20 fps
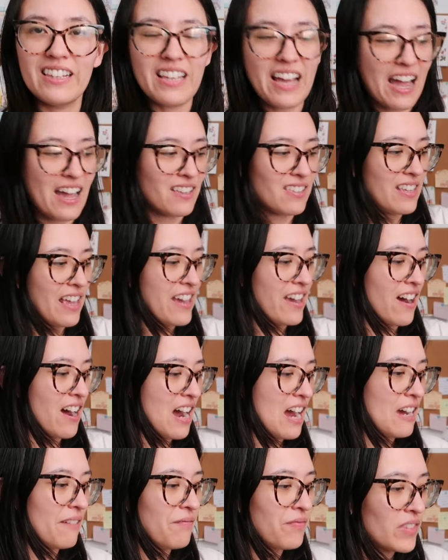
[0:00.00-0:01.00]
Alas, I
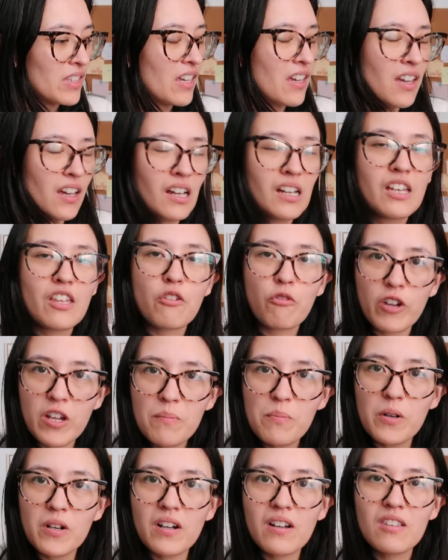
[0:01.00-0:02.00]
got
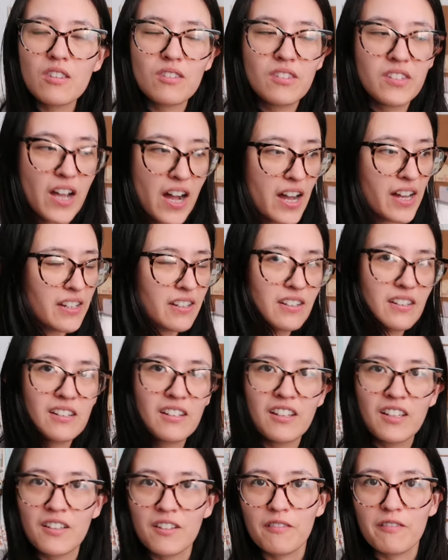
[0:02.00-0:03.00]
3 books
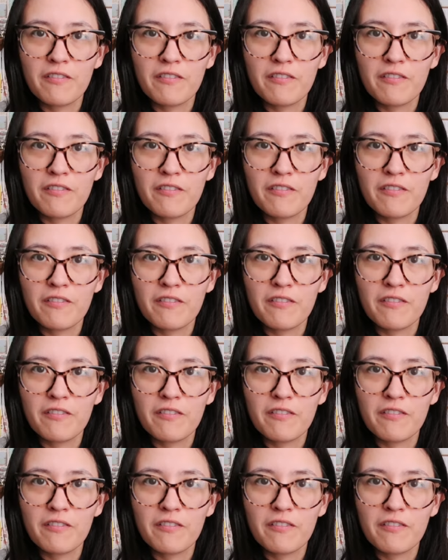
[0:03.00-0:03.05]
done